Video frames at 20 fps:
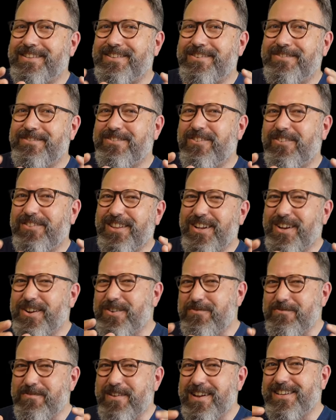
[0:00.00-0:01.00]
so not the
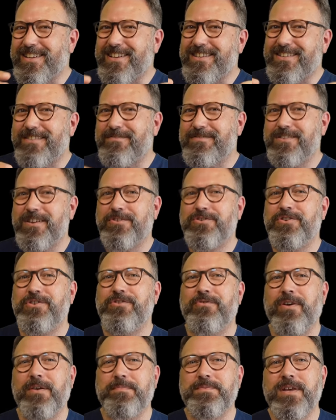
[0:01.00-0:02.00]
greatest of
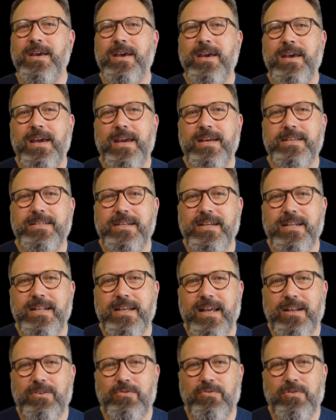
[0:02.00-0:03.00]
suction grips. Is it going to
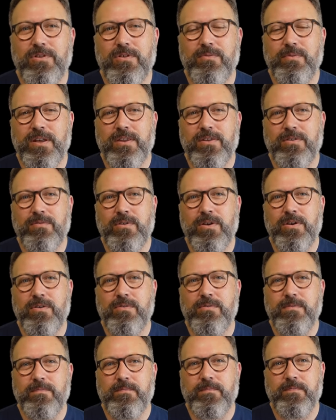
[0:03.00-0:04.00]
get all the way
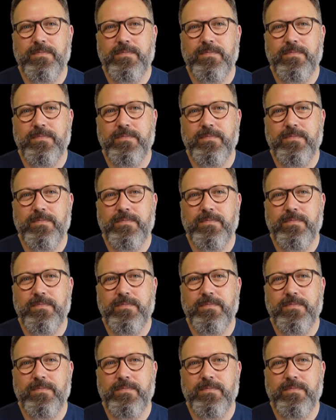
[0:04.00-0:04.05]
through?